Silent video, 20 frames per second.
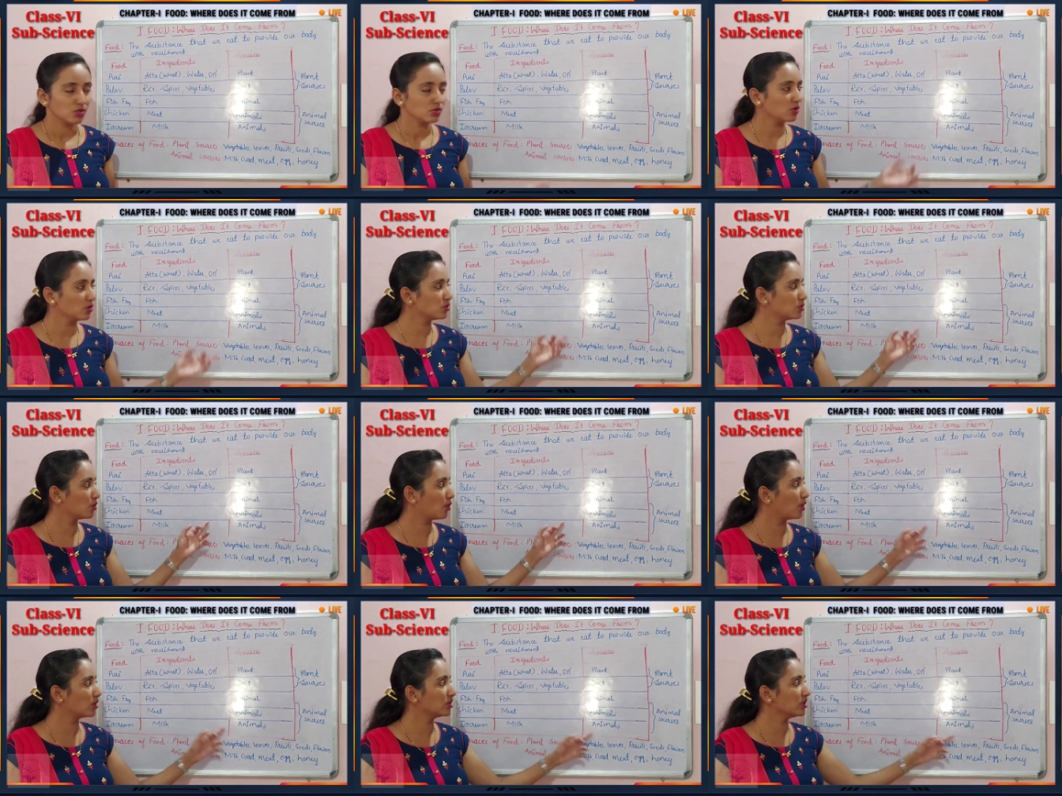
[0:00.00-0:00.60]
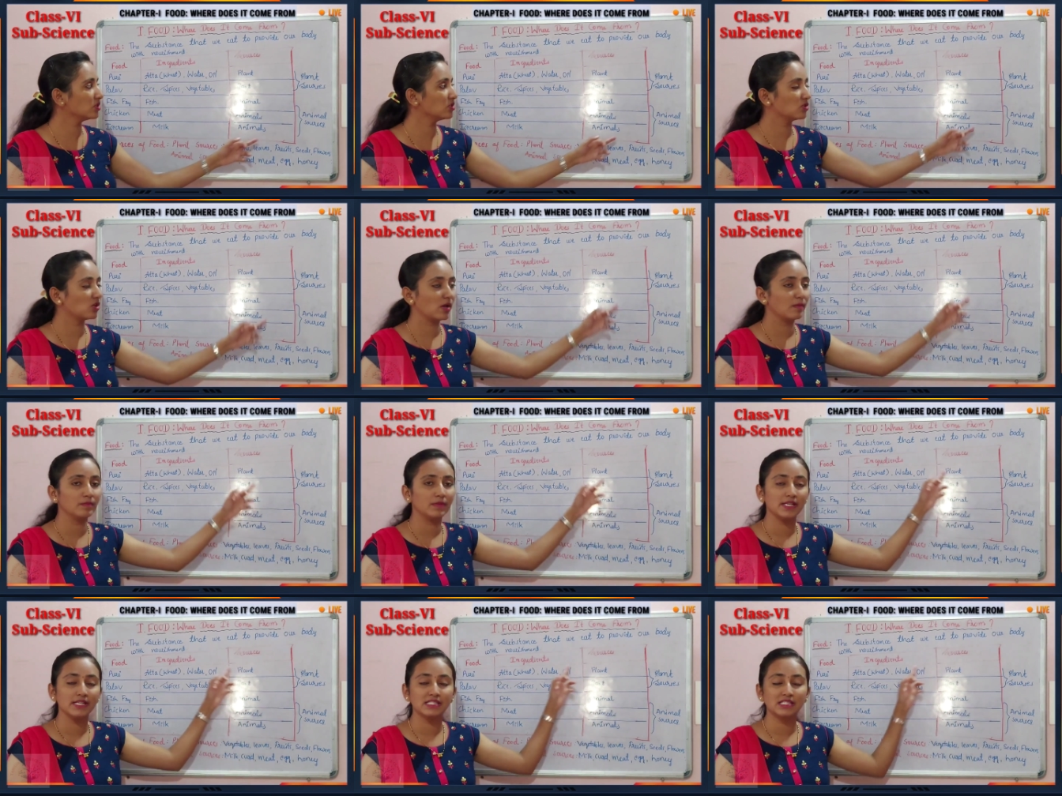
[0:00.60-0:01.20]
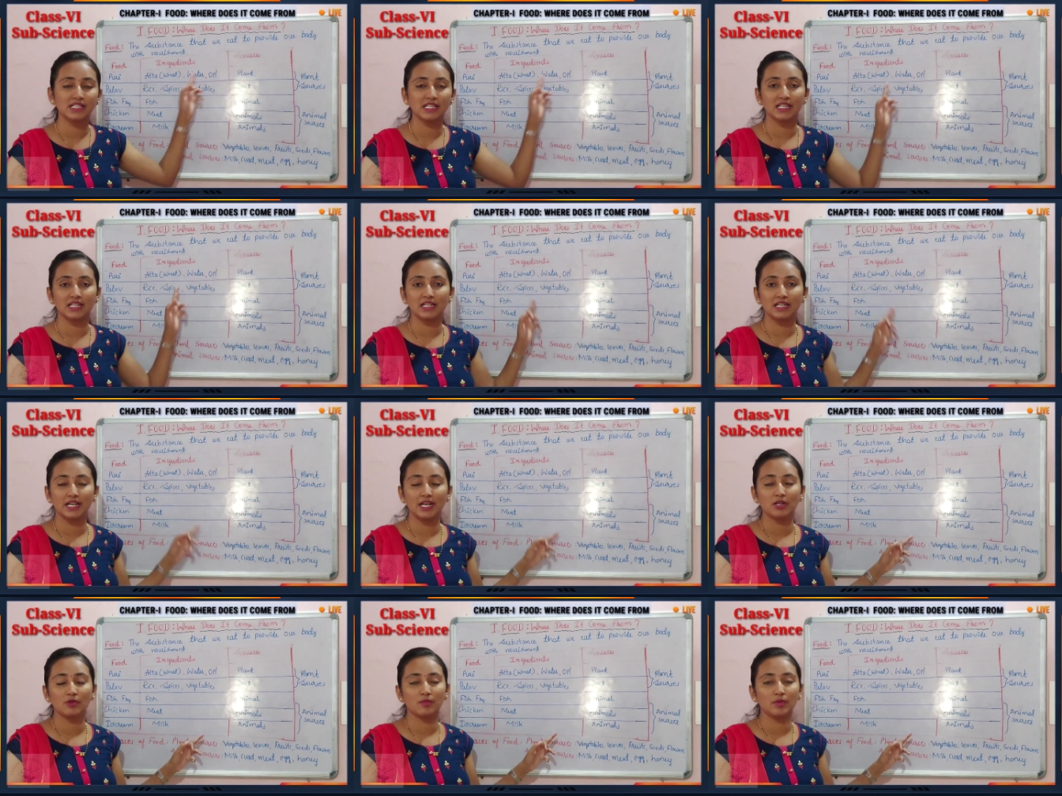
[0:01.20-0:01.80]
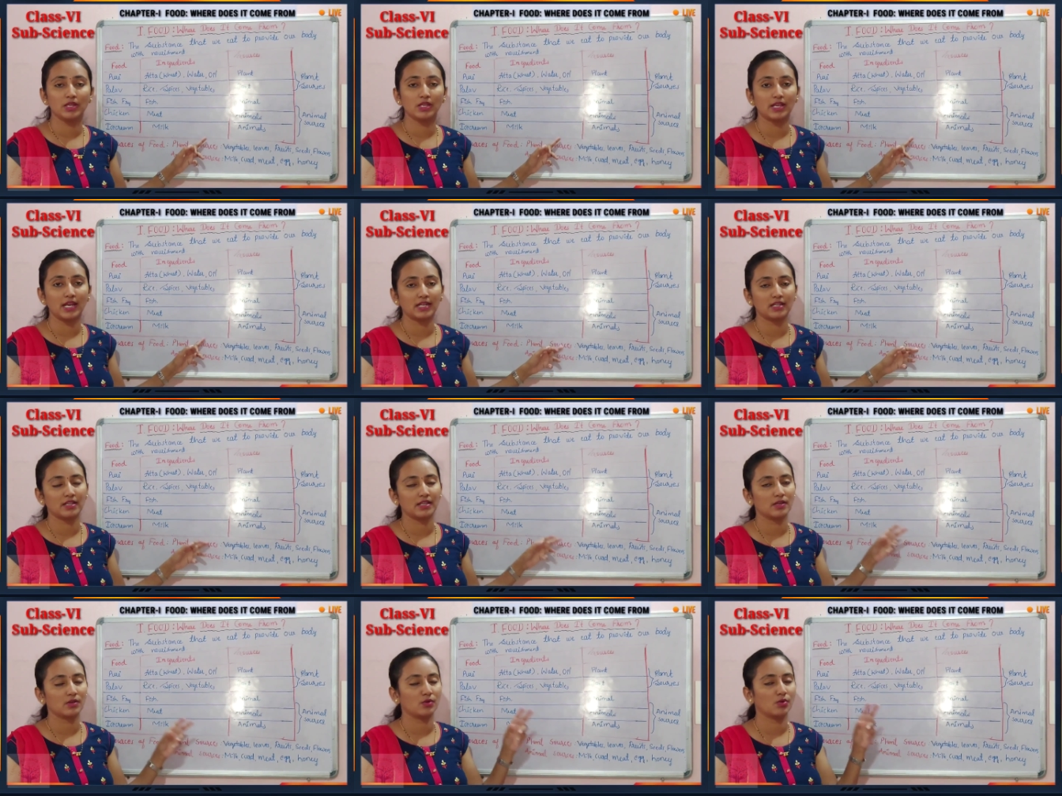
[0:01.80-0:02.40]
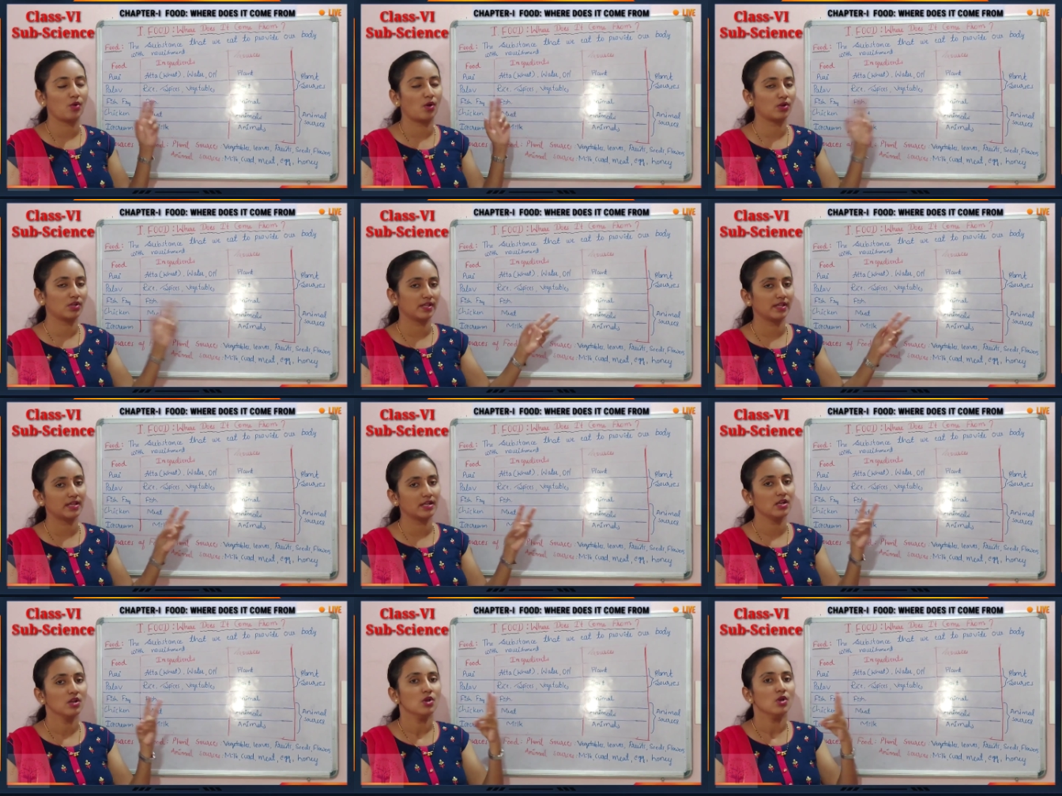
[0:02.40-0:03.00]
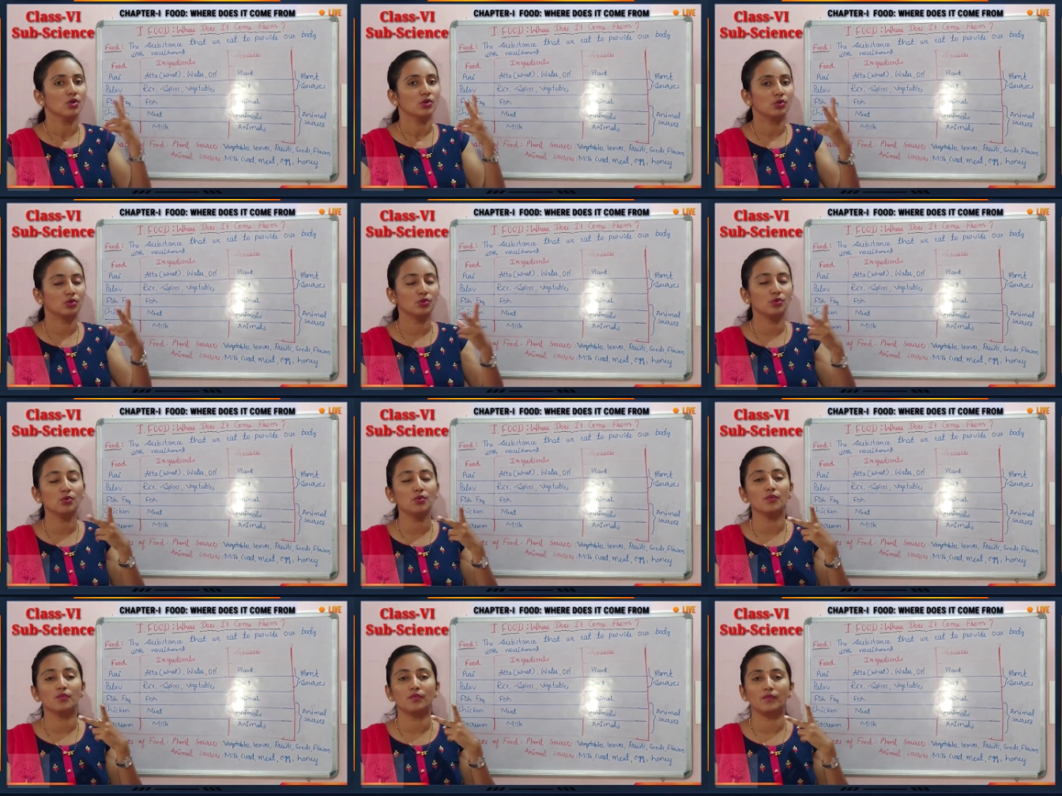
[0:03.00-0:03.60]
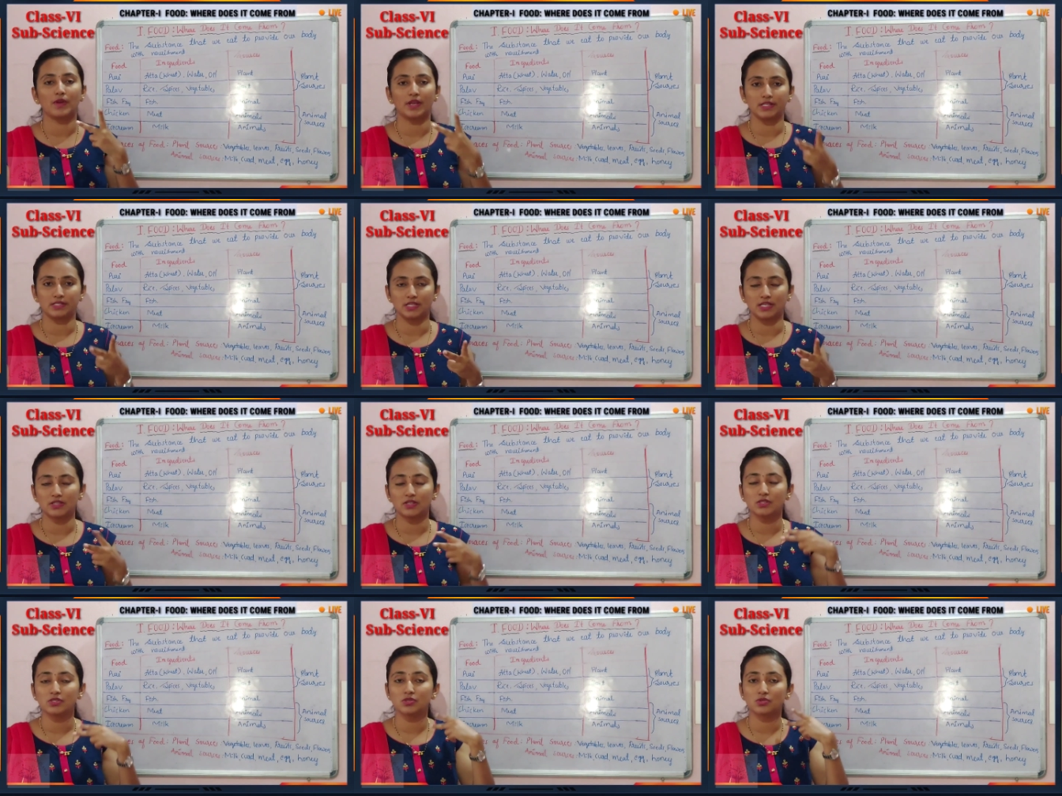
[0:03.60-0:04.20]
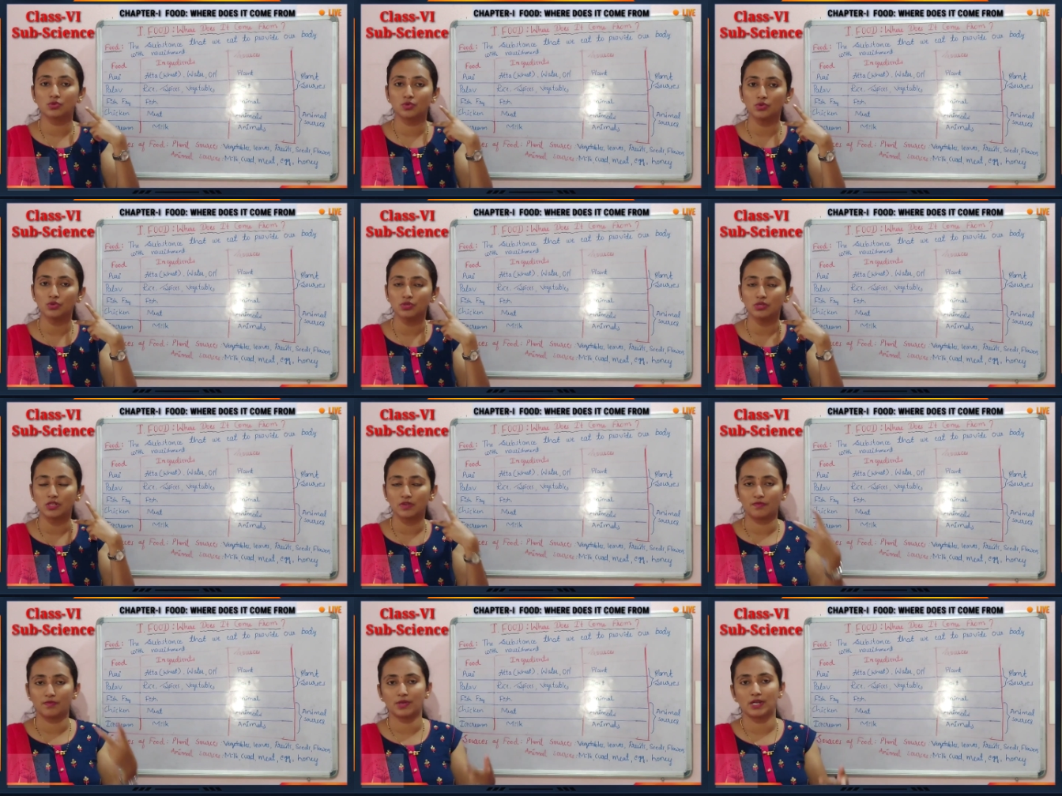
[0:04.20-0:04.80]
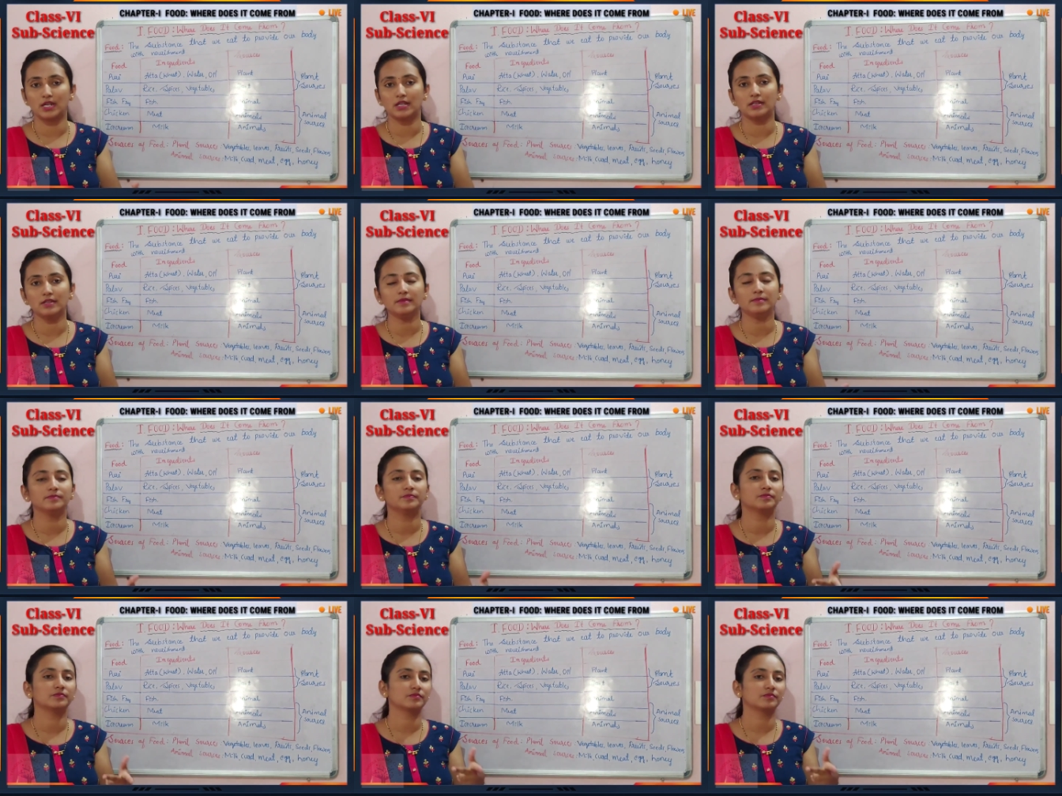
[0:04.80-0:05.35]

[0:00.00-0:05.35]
So sources of these ingredients we got here two ways. Others two different